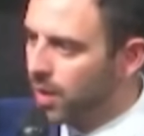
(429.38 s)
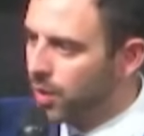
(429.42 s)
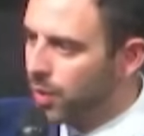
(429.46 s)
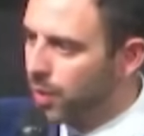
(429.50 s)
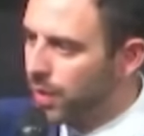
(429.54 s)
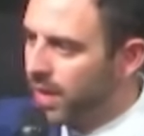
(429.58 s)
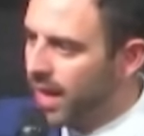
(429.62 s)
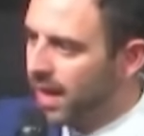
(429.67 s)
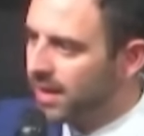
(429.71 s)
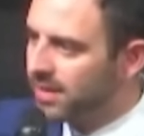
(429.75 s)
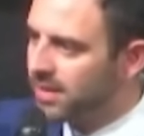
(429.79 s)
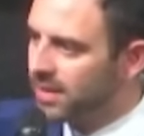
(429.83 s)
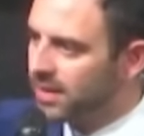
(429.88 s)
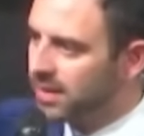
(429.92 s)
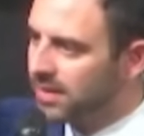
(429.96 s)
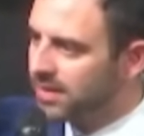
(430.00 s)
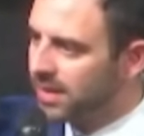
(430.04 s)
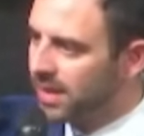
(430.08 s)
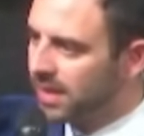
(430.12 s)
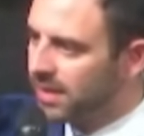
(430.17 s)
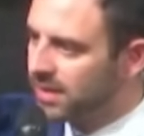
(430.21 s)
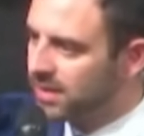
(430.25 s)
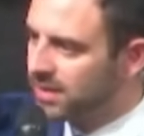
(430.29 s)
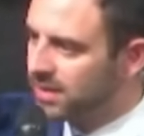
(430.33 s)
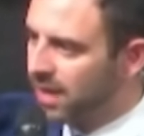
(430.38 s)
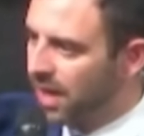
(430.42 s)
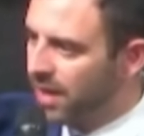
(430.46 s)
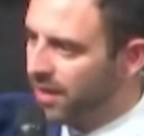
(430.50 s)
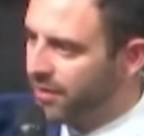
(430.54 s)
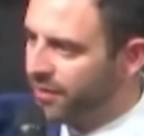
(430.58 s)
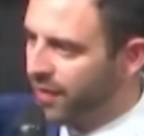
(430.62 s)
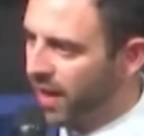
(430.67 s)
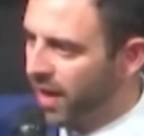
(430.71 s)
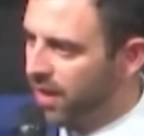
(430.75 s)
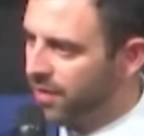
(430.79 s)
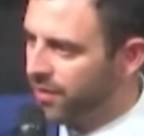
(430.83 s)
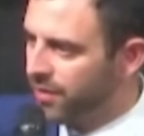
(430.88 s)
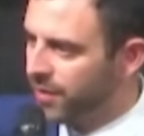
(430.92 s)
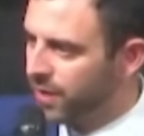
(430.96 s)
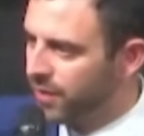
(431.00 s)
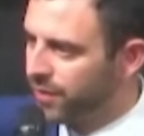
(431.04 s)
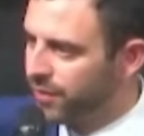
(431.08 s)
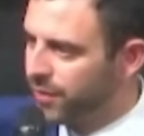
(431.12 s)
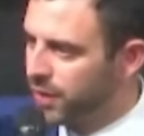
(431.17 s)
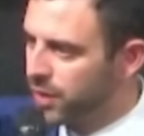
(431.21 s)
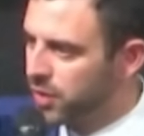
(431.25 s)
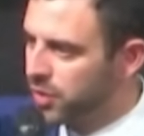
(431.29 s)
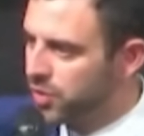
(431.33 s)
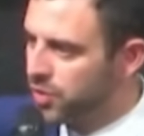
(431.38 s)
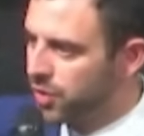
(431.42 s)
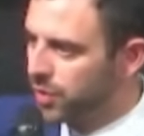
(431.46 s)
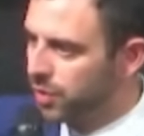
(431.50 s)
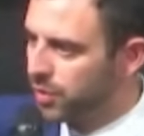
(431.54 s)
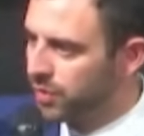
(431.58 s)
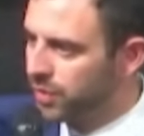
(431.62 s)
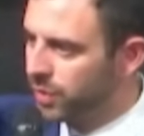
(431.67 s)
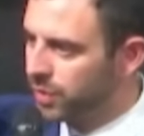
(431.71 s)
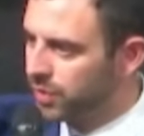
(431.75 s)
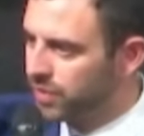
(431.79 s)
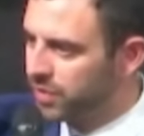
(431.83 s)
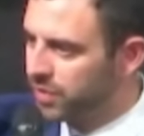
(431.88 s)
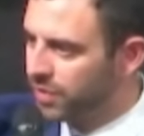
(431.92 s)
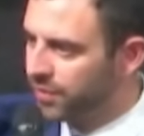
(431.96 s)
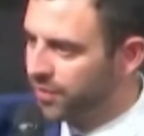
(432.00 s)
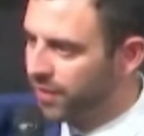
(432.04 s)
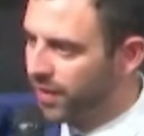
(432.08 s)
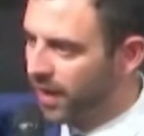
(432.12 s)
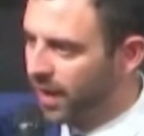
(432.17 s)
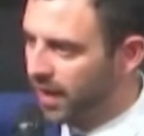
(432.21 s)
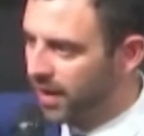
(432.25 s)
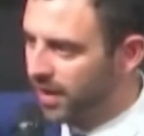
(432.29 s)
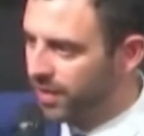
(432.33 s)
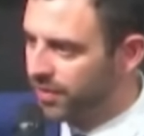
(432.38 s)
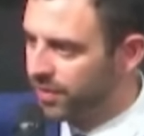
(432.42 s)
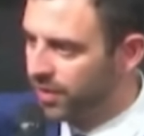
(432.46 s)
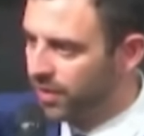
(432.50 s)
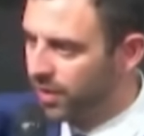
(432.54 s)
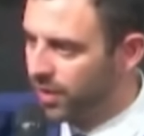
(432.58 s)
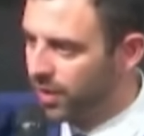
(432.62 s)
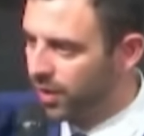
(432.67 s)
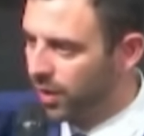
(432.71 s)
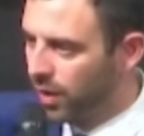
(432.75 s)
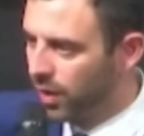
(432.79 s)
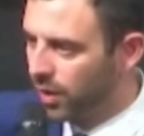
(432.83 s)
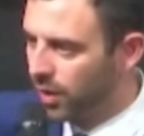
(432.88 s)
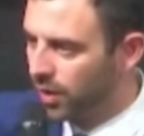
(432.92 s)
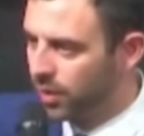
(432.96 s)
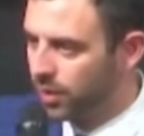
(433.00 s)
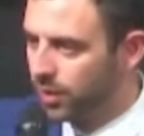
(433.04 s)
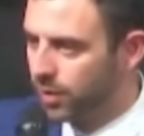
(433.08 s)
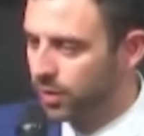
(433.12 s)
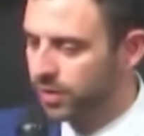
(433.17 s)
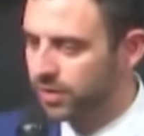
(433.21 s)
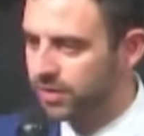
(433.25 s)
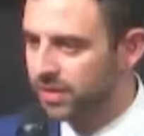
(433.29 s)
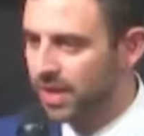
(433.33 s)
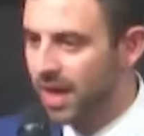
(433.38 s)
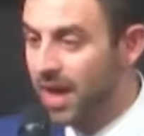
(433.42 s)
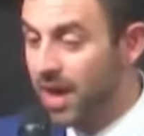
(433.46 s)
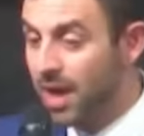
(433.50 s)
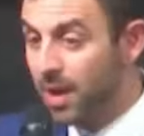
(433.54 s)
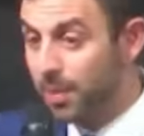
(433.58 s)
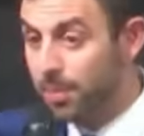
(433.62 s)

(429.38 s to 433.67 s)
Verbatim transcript: created as a safe haven for the Jews who survived the Holocaust,